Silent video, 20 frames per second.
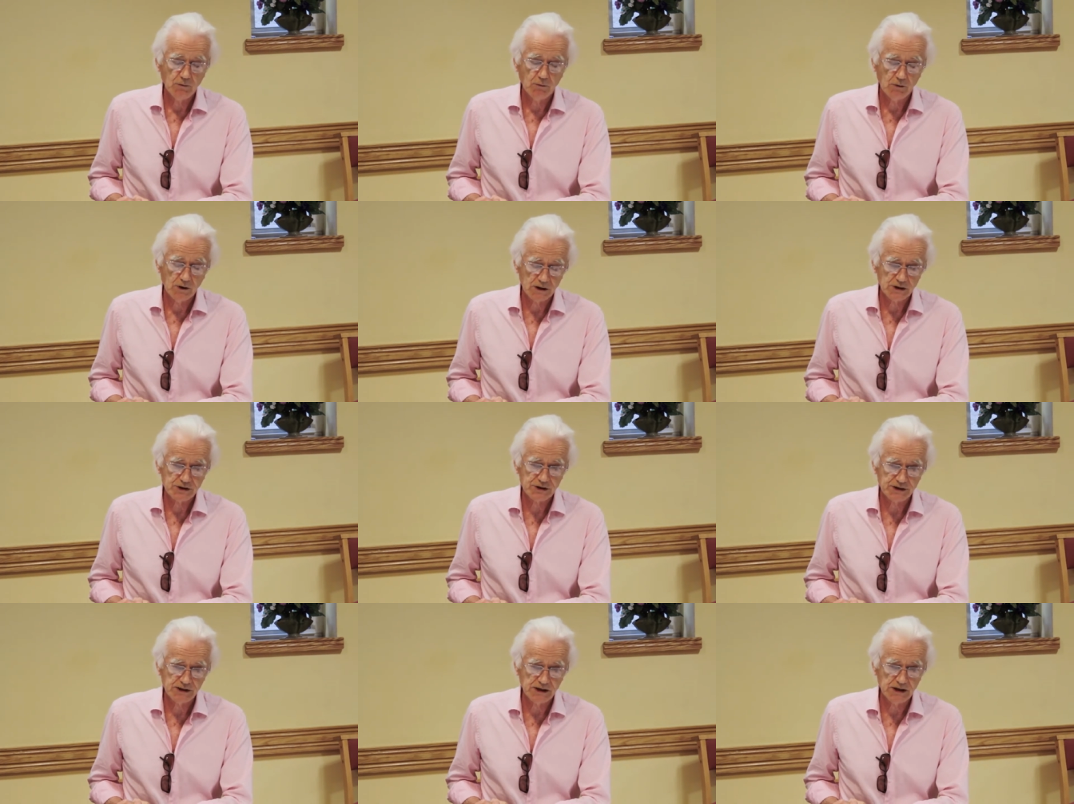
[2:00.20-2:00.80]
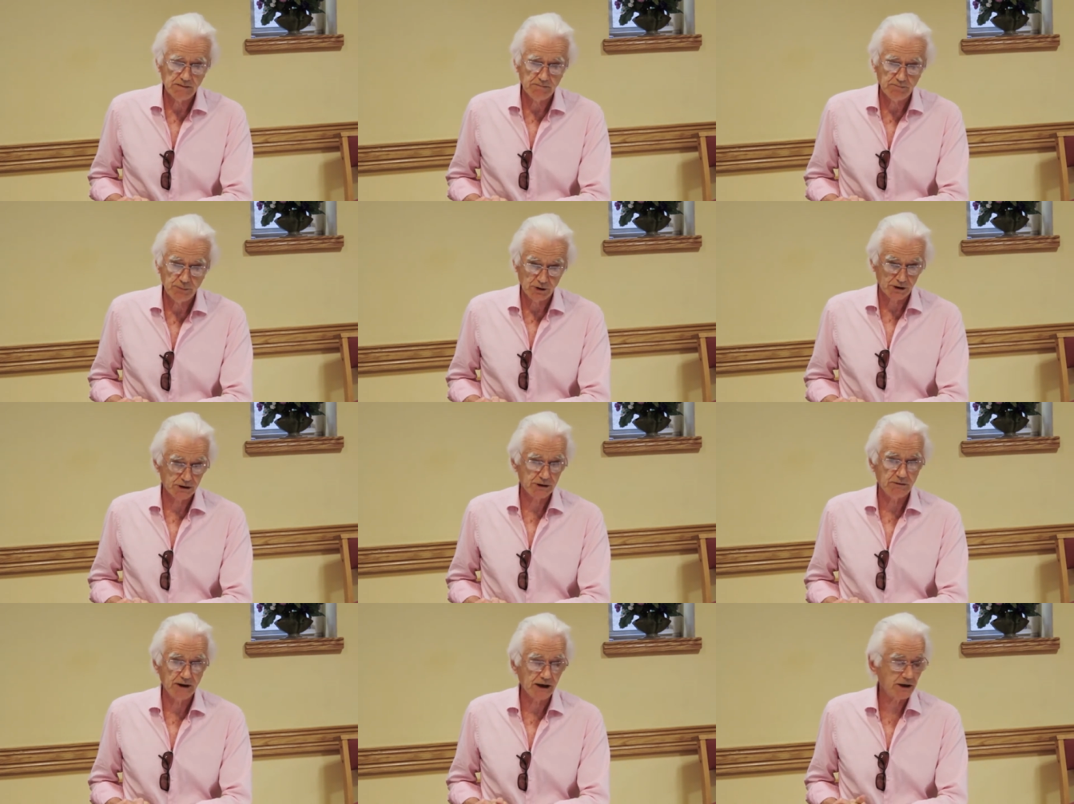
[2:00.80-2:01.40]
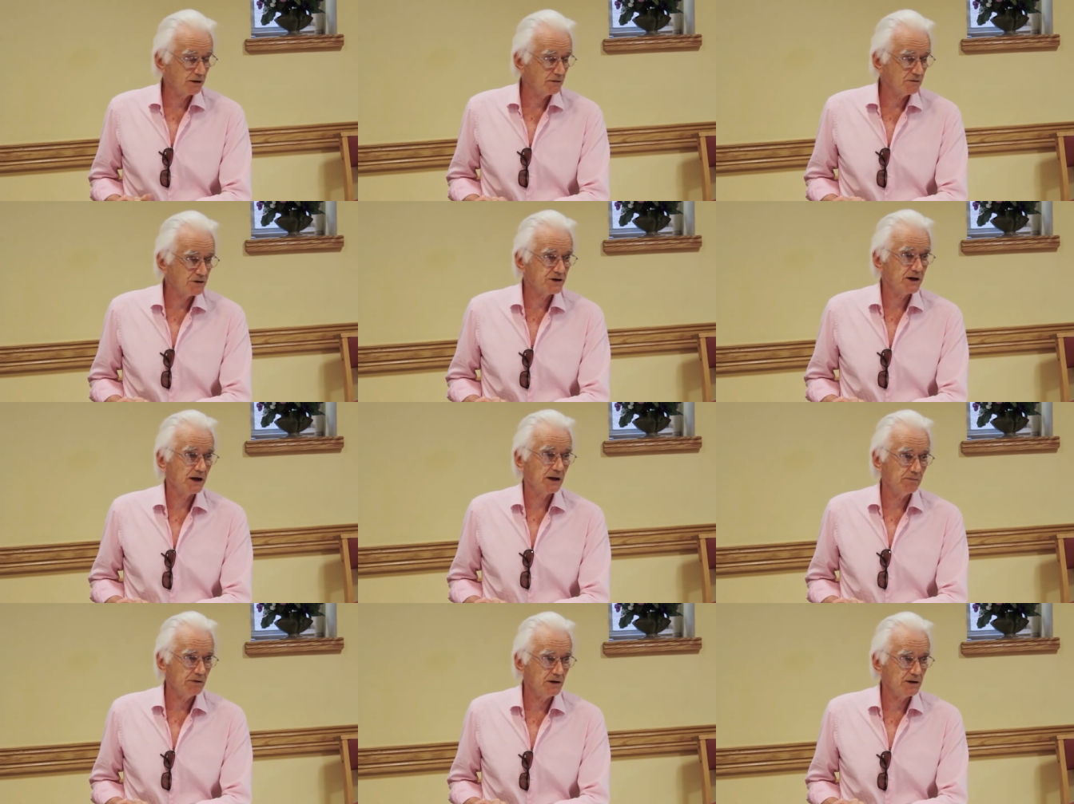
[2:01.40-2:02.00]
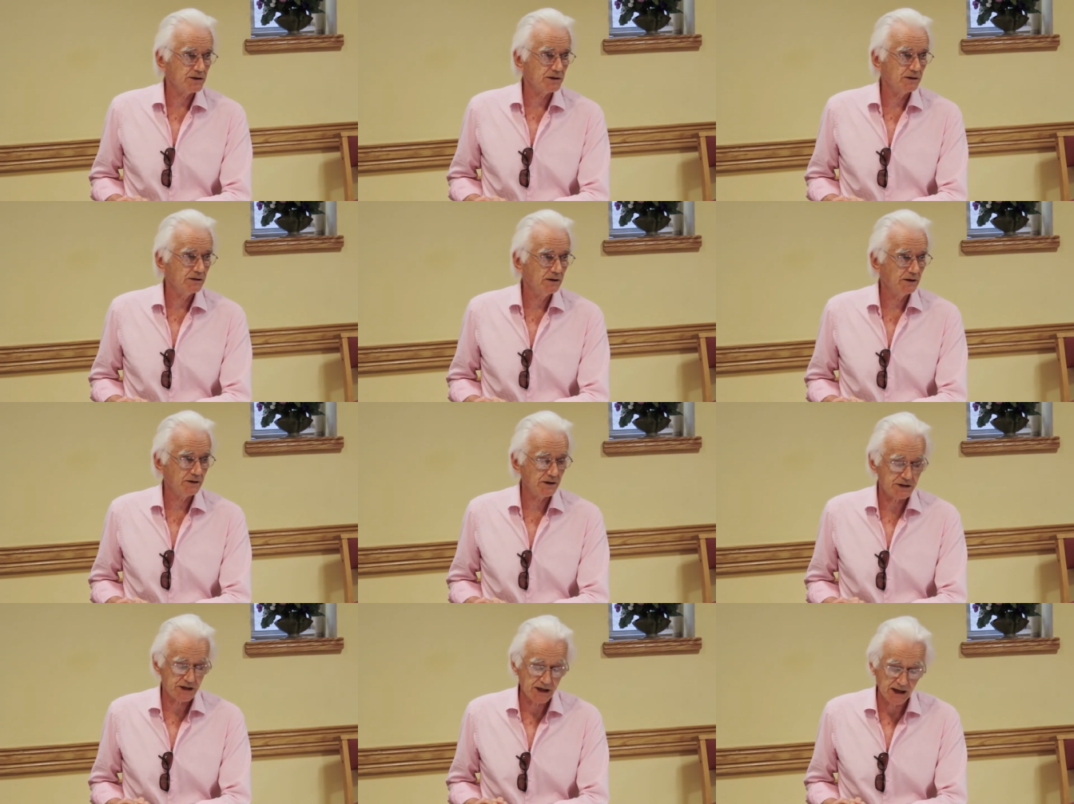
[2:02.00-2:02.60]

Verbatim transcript: who was the book director of Sotheby's at the